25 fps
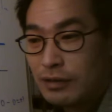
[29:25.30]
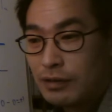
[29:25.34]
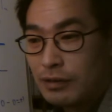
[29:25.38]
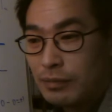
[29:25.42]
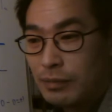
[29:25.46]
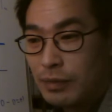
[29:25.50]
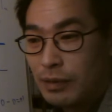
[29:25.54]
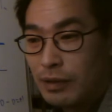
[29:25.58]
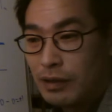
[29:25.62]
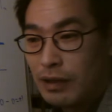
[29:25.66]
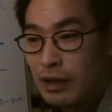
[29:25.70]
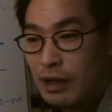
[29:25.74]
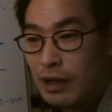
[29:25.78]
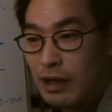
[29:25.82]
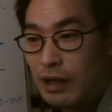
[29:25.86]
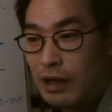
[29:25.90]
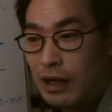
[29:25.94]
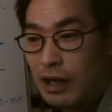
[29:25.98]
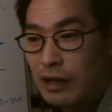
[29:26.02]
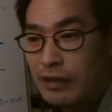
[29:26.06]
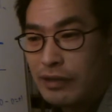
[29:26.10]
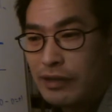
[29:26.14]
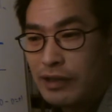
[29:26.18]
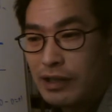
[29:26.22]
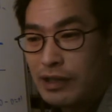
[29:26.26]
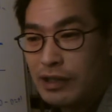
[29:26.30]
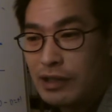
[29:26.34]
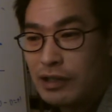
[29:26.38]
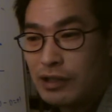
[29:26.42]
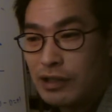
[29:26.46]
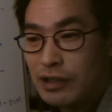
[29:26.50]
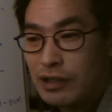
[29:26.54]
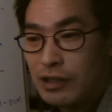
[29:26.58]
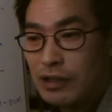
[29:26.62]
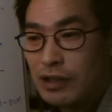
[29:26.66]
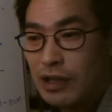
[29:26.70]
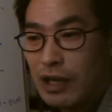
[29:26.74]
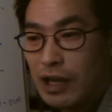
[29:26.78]
but I think
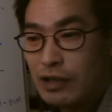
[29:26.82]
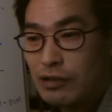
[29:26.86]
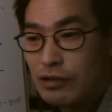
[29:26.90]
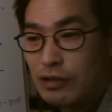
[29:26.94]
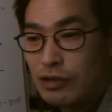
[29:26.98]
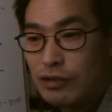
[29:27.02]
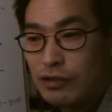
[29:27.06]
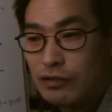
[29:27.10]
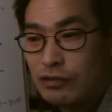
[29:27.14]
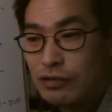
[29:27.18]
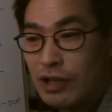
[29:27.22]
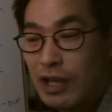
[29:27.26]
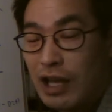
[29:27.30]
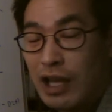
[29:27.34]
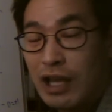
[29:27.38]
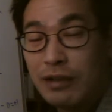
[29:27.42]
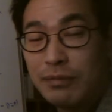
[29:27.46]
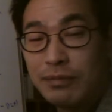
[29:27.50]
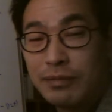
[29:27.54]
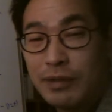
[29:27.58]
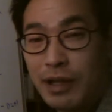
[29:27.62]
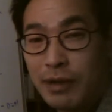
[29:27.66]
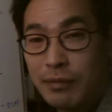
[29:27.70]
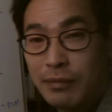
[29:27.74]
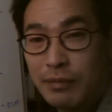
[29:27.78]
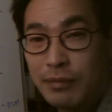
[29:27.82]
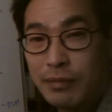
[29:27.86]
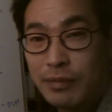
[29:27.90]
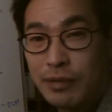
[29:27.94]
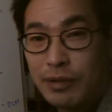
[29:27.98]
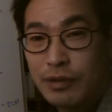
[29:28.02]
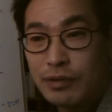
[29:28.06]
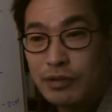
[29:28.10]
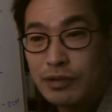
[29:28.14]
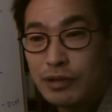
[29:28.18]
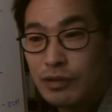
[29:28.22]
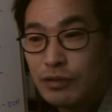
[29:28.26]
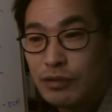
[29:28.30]
actually it would help them
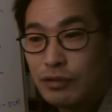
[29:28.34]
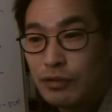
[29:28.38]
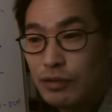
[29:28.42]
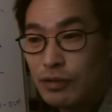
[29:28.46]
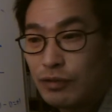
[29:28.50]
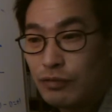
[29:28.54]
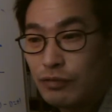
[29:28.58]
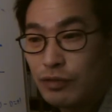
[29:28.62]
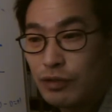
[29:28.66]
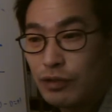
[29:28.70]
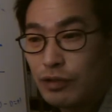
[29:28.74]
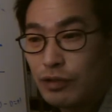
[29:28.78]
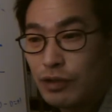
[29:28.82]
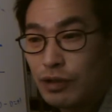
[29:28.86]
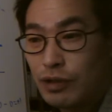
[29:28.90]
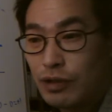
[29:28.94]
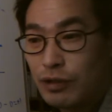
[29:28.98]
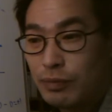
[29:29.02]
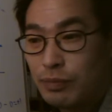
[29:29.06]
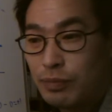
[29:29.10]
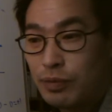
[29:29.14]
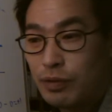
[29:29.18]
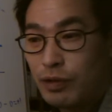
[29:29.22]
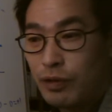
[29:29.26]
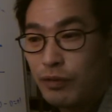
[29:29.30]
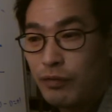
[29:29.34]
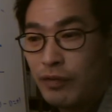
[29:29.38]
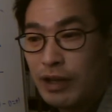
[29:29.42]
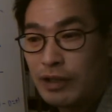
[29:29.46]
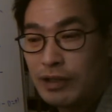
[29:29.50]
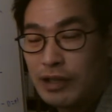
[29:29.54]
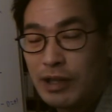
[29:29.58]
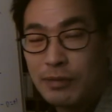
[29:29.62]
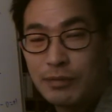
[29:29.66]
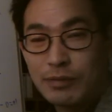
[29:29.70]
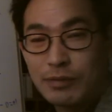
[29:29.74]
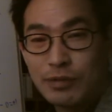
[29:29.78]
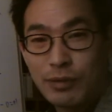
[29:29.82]
because we're gonna provide
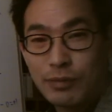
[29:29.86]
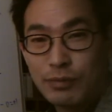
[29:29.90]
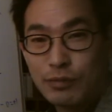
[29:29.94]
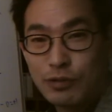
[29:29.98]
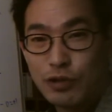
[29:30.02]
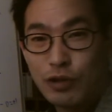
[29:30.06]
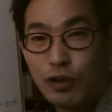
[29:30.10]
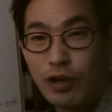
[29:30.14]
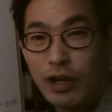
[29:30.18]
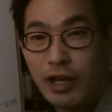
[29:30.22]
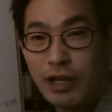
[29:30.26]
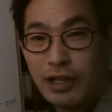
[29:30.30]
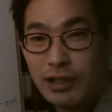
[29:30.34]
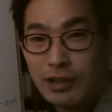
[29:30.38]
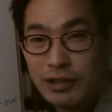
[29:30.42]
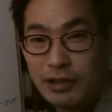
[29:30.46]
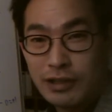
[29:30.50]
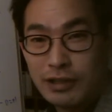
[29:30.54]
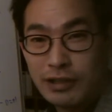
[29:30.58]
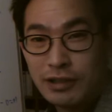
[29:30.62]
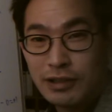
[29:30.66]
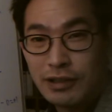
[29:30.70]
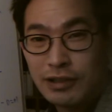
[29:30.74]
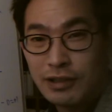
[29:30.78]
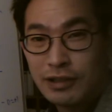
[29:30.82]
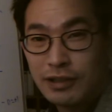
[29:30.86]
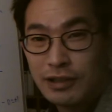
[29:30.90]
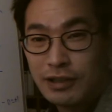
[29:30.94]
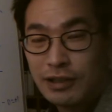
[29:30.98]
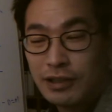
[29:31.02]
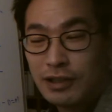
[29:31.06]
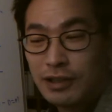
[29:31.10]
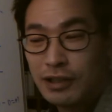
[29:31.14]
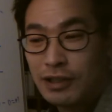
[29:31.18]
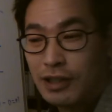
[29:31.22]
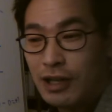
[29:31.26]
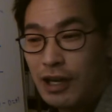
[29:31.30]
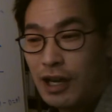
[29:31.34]
them some shade,
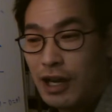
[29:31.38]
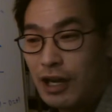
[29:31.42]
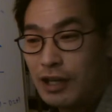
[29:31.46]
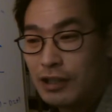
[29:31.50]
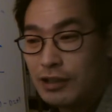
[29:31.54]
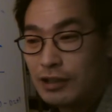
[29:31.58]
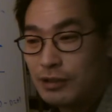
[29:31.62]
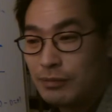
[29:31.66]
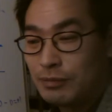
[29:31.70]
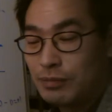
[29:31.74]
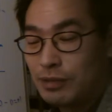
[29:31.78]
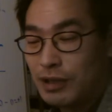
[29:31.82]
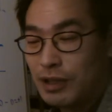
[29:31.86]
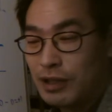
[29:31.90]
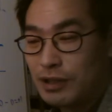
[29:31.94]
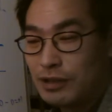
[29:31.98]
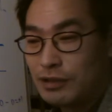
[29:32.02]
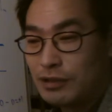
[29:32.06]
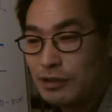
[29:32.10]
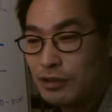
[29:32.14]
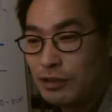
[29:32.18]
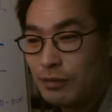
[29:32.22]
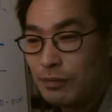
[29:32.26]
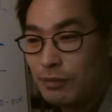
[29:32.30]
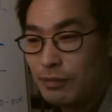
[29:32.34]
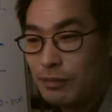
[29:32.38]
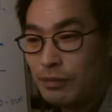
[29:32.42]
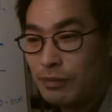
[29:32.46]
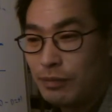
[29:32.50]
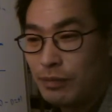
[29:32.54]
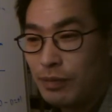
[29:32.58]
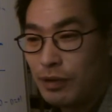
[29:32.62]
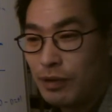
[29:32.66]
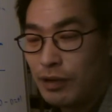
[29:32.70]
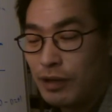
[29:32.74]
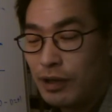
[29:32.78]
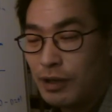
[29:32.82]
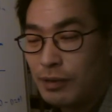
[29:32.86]
hiding place, some
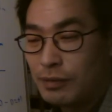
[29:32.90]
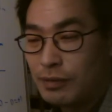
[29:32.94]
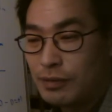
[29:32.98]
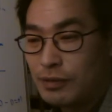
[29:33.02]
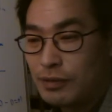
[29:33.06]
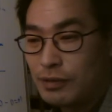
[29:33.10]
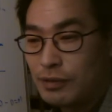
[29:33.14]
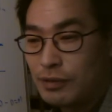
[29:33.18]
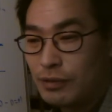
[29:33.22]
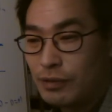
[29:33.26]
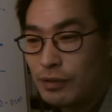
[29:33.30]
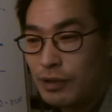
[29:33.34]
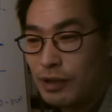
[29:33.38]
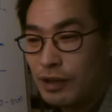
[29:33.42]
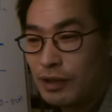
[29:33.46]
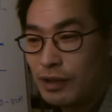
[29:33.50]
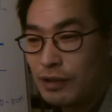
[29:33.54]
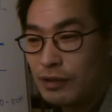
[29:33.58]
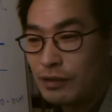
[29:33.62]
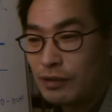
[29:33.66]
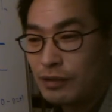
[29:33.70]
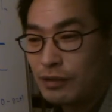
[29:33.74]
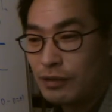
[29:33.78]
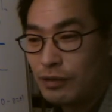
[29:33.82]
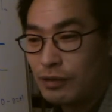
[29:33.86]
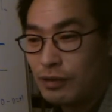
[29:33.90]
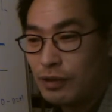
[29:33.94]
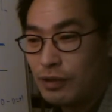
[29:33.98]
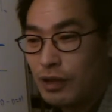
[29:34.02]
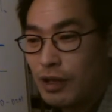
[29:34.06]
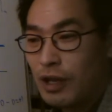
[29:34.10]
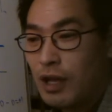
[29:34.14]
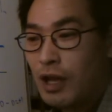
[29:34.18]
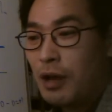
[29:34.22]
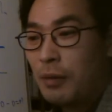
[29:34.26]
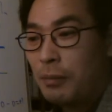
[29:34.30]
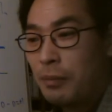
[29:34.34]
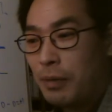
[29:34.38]
perhaps. Okay, so
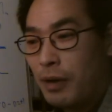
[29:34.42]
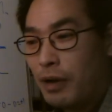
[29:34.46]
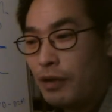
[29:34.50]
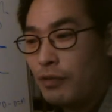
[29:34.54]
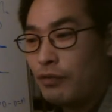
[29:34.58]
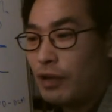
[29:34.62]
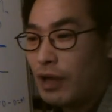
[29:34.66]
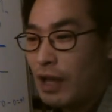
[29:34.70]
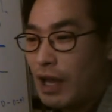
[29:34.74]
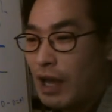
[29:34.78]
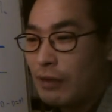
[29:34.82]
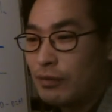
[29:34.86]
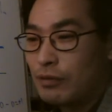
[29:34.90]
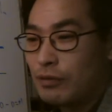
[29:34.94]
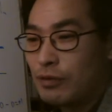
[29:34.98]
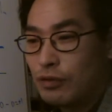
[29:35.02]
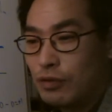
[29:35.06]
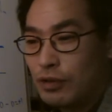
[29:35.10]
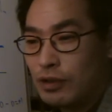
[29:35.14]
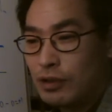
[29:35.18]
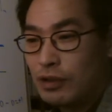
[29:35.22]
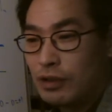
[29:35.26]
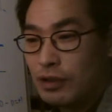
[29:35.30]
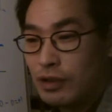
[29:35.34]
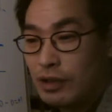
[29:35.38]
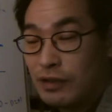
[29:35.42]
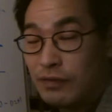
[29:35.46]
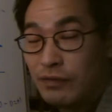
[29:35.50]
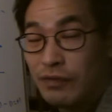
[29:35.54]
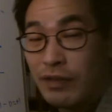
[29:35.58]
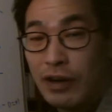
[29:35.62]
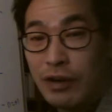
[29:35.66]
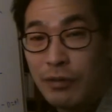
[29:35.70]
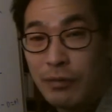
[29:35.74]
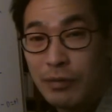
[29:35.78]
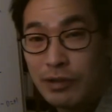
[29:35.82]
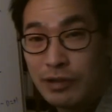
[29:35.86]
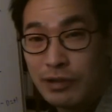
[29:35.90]
but we have to do it in an
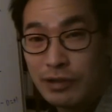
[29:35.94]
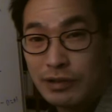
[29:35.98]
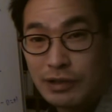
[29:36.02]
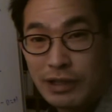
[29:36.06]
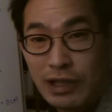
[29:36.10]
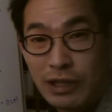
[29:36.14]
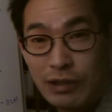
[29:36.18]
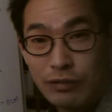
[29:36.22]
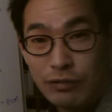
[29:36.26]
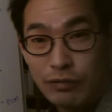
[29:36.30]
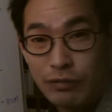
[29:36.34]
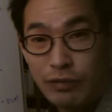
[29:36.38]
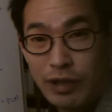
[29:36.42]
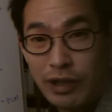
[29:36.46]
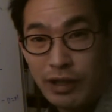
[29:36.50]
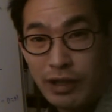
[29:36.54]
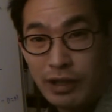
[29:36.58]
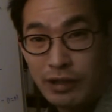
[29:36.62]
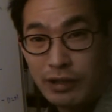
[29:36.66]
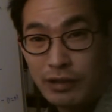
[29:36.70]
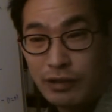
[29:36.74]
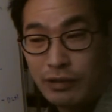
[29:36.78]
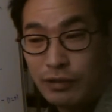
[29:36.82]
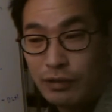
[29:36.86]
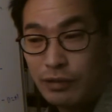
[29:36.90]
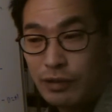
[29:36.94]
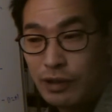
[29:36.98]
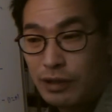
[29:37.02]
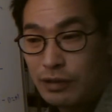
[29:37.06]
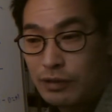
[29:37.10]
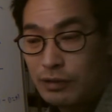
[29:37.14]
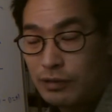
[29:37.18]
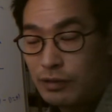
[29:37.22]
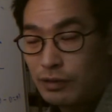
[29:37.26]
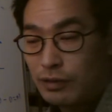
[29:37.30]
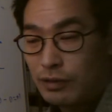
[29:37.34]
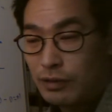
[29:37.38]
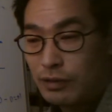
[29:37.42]
environmental sound way. Okay,
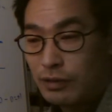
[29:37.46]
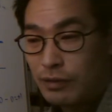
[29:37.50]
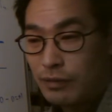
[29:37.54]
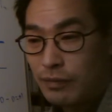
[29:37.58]
so